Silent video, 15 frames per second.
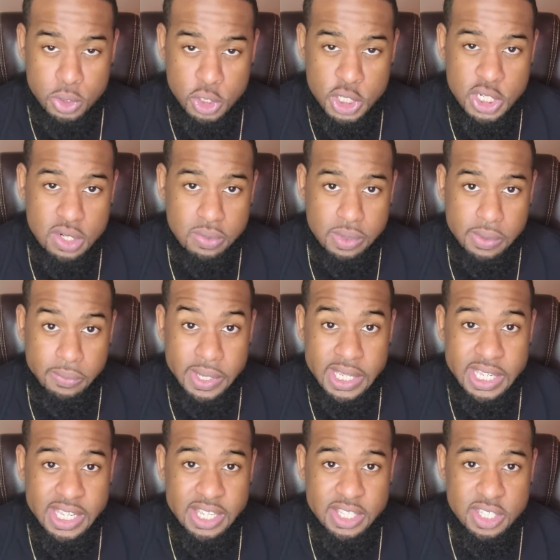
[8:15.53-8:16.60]
generally
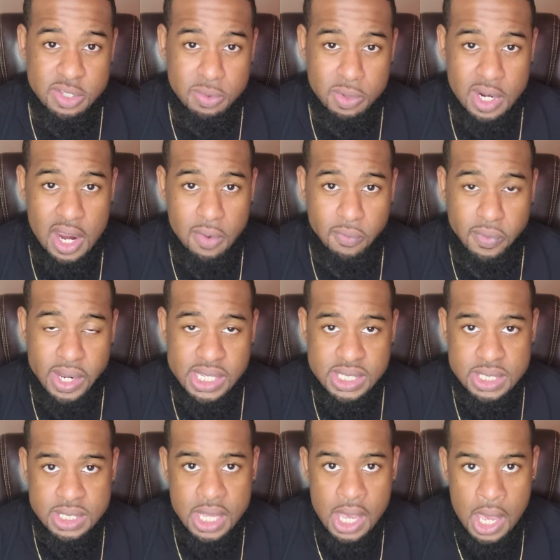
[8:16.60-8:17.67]
weekends is when I
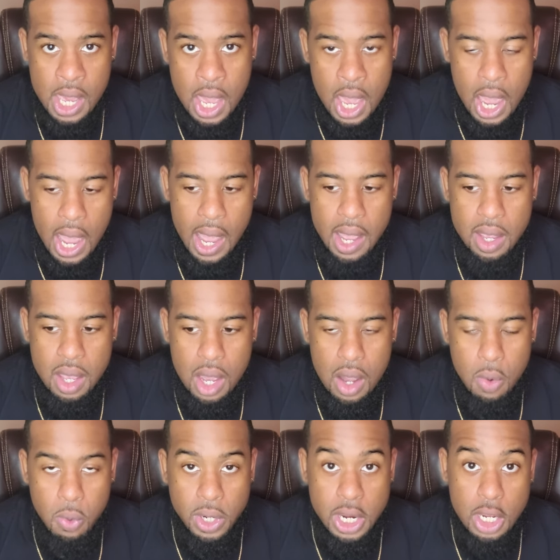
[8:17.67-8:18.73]
rest.
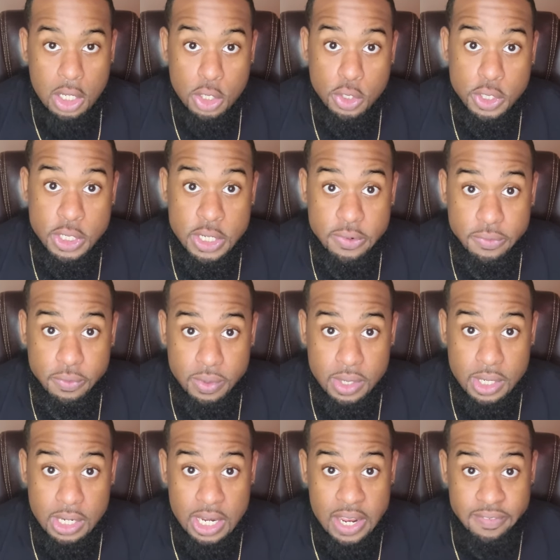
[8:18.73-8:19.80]
I work out a little
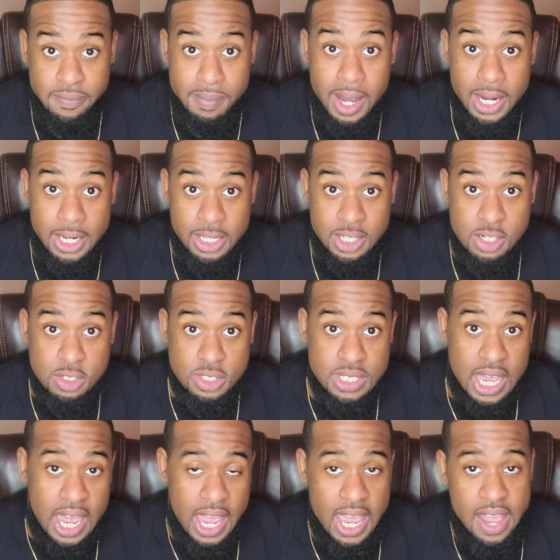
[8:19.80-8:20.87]
differently than everybody else.
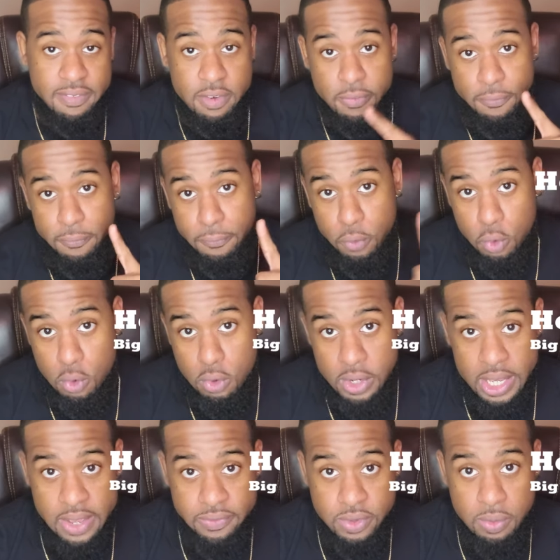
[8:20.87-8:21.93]
I have a full
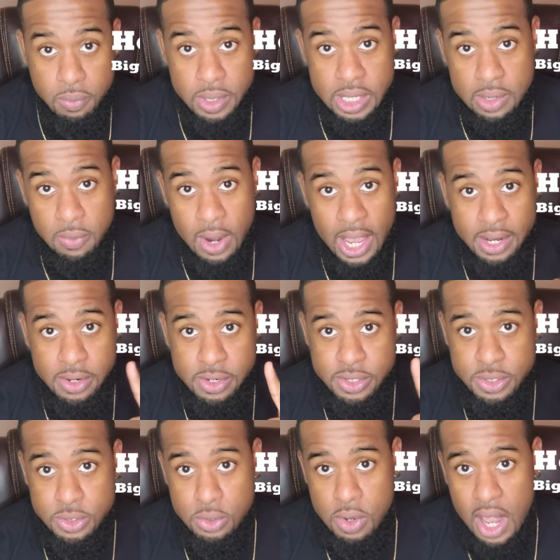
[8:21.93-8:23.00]
heavy week where I
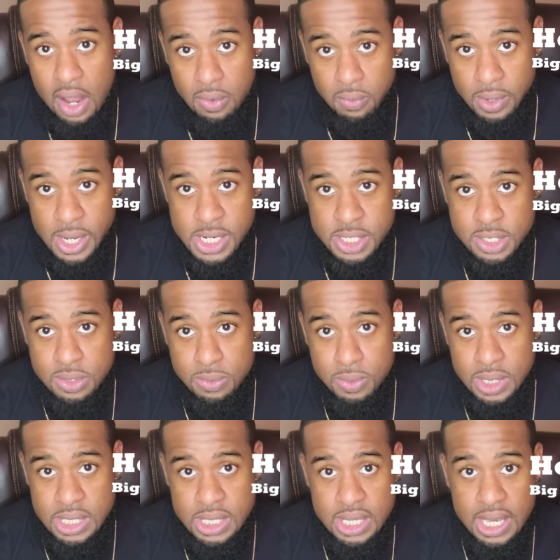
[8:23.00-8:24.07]
just do outrageous
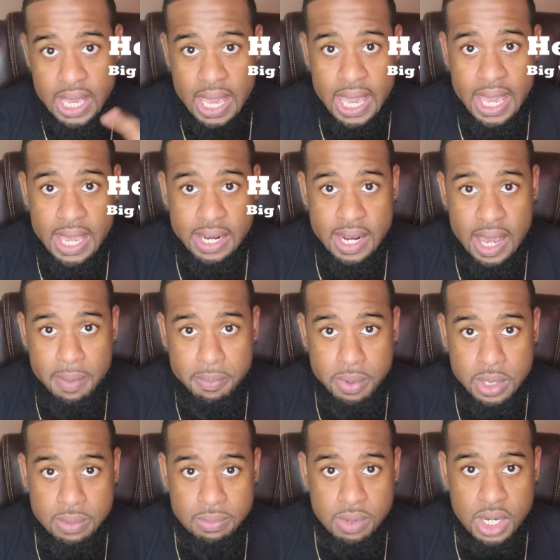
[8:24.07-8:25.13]
week, and I
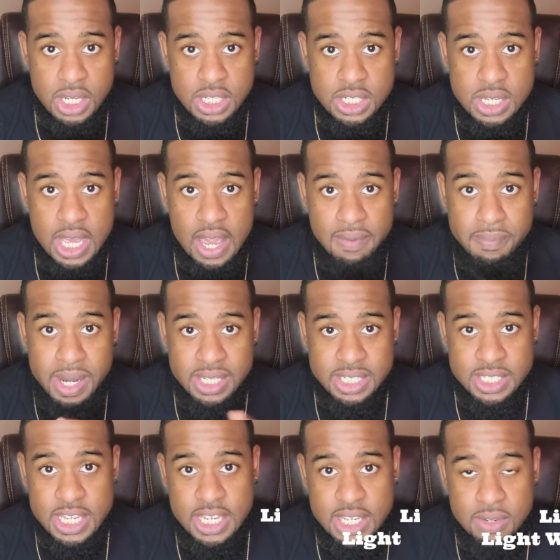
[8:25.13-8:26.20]
pretty much have my
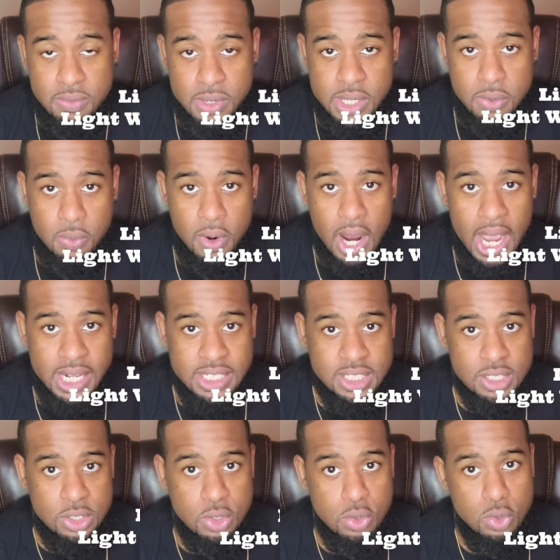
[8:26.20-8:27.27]
second week where I
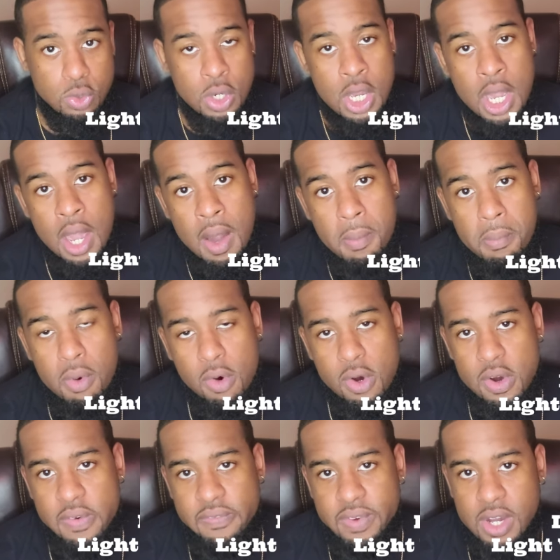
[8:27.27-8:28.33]
just do
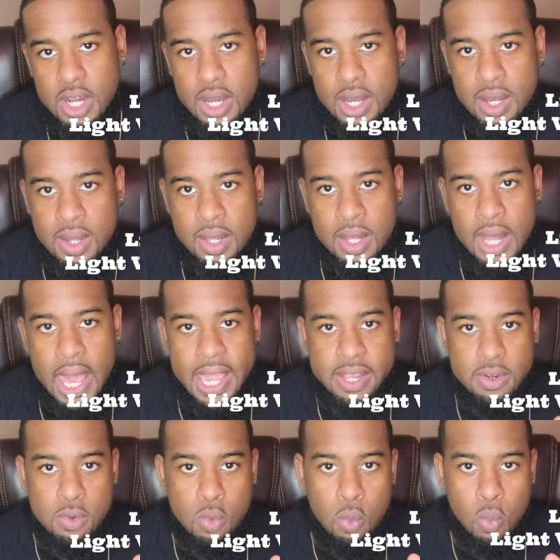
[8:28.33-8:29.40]
more of a
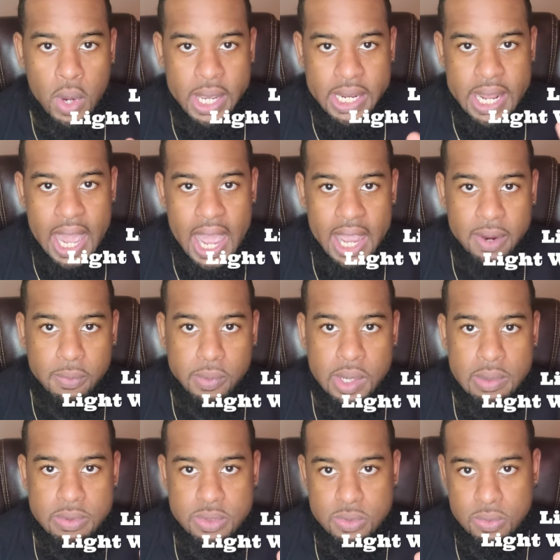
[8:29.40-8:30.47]
lightweight high
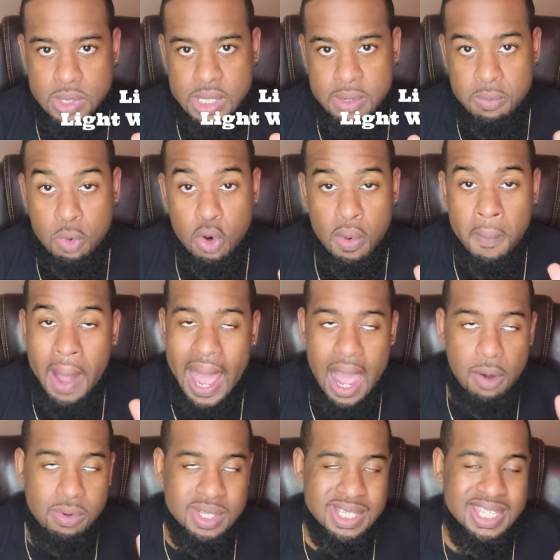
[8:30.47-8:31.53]
reps week. Well,
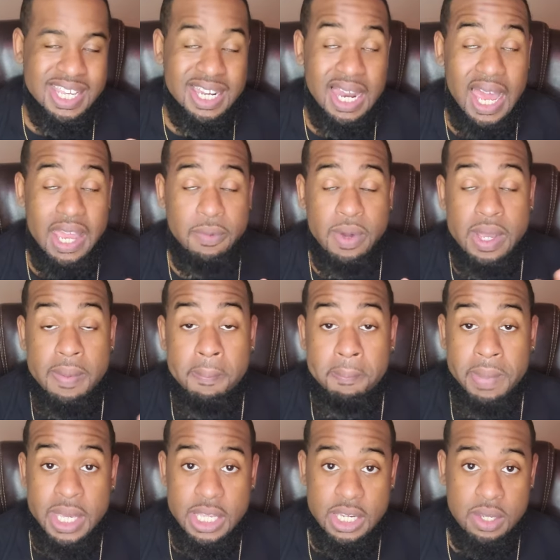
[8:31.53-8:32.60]
I wouldn't say lightweight,
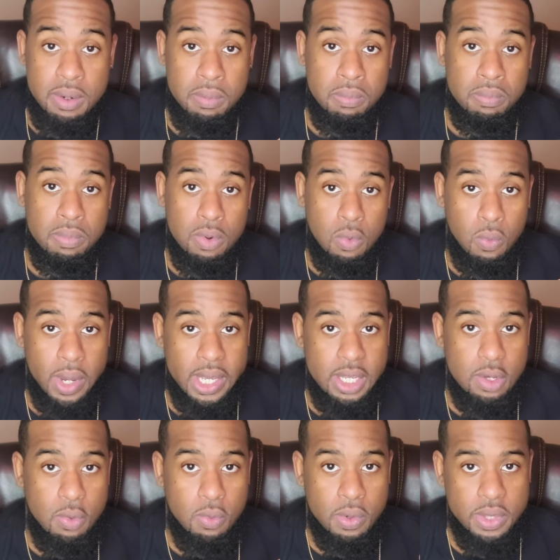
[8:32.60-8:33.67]
medium
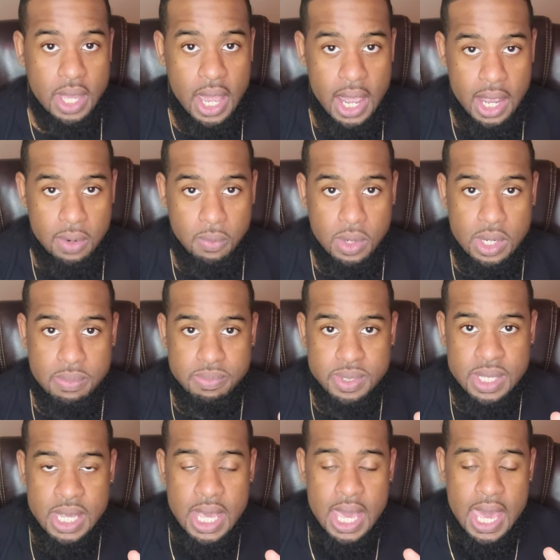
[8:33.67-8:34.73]
weight with high
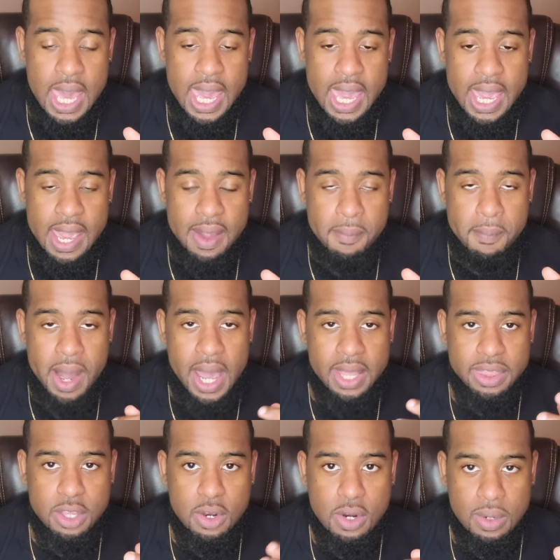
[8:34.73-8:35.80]
reps. And my
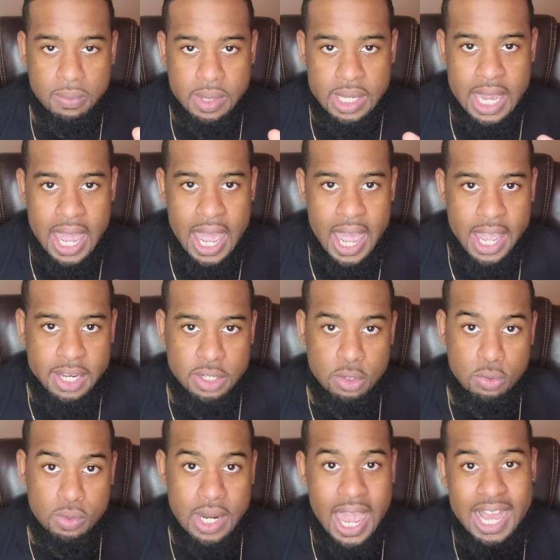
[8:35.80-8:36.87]
third week, I
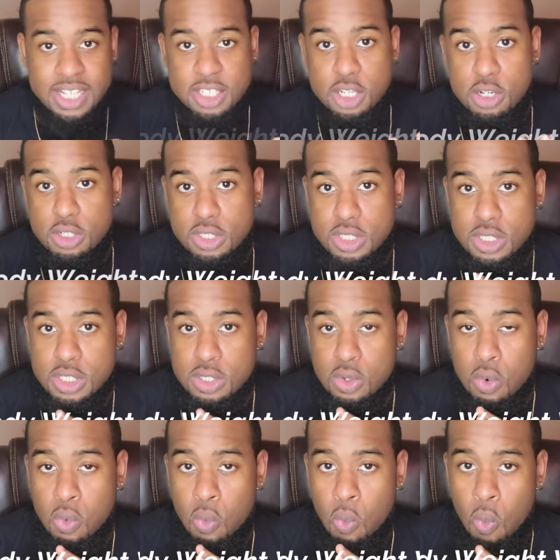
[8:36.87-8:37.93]
do not touch
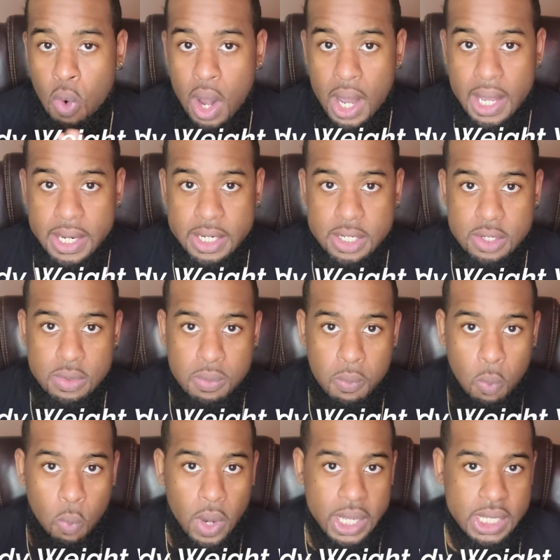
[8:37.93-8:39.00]
one
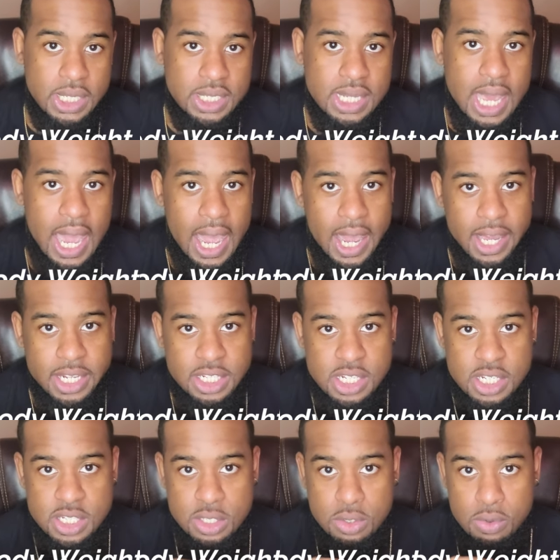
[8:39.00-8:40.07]
weight. I
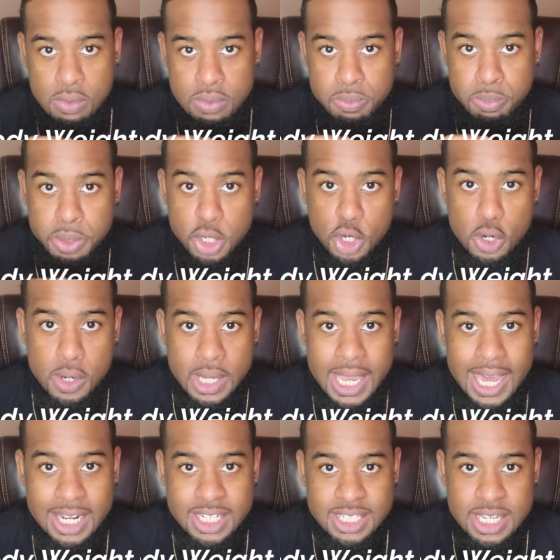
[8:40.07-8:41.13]
just do pure
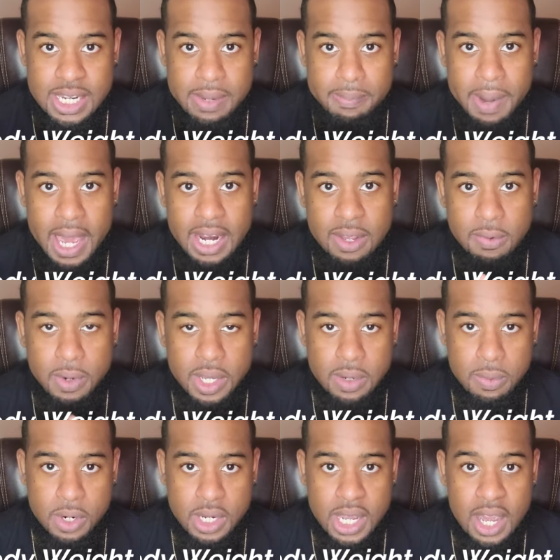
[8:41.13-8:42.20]
calisthenic body weight
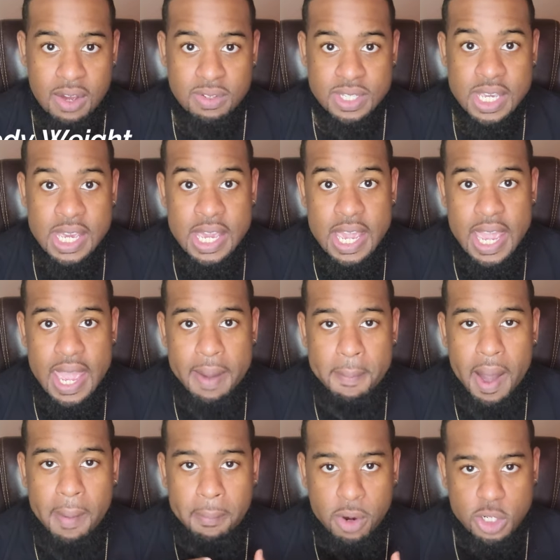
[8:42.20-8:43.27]
workouts and
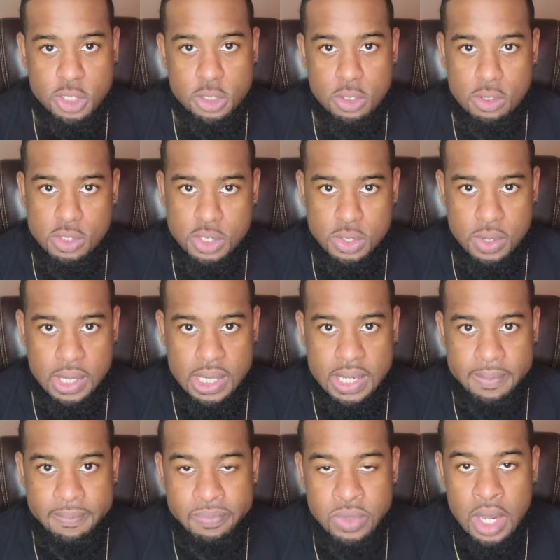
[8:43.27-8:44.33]
my martial arts training.